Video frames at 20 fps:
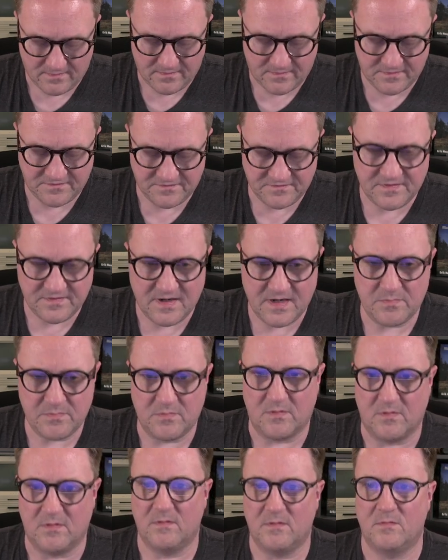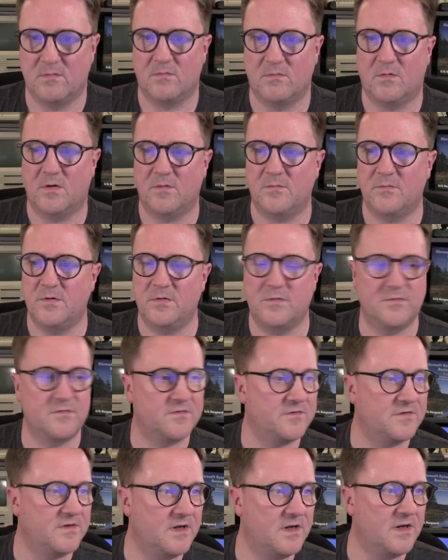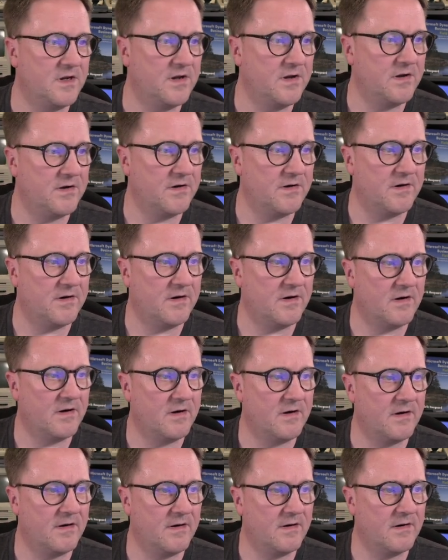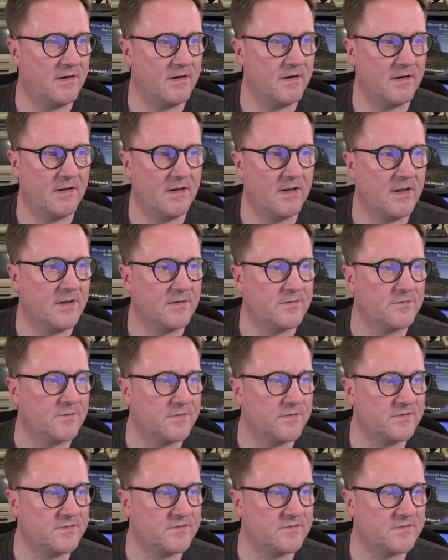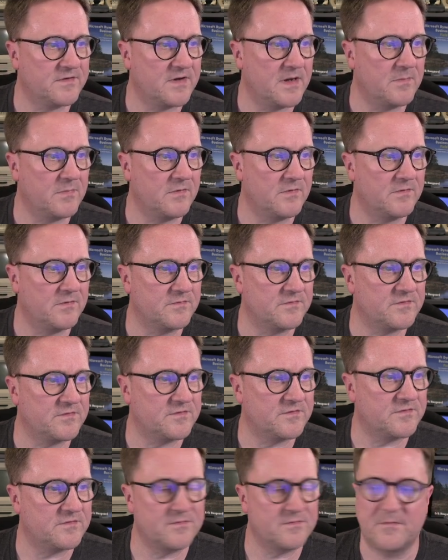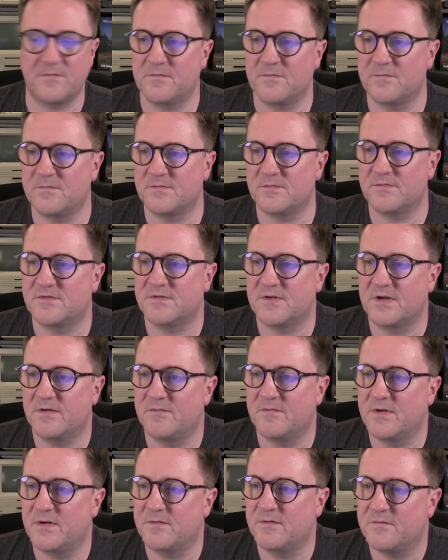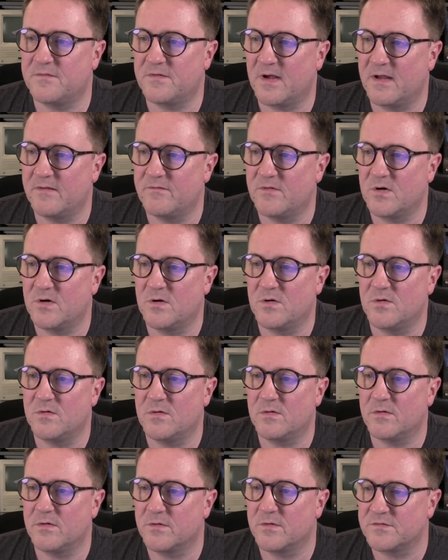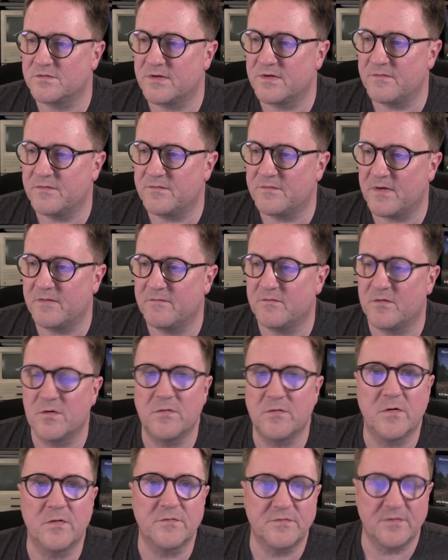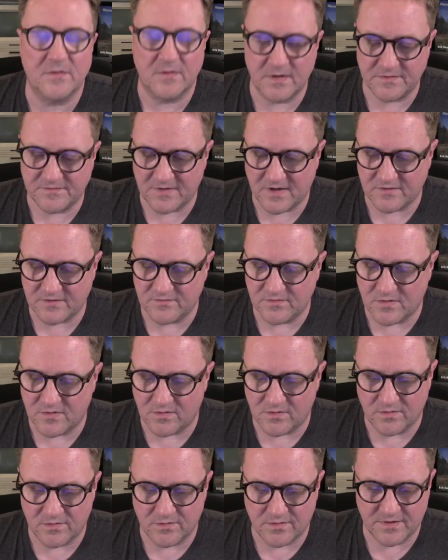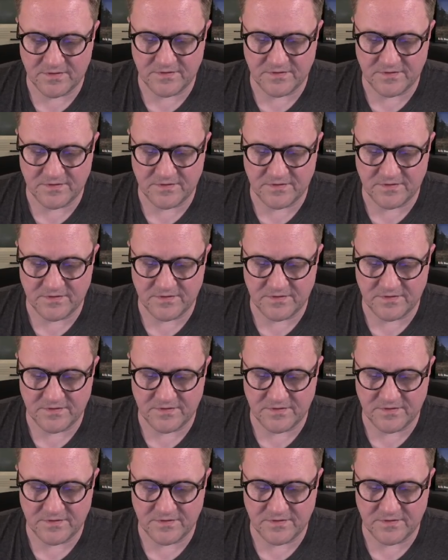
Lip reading: this table, what we'll see here. So this is table 7500. So let's actually go look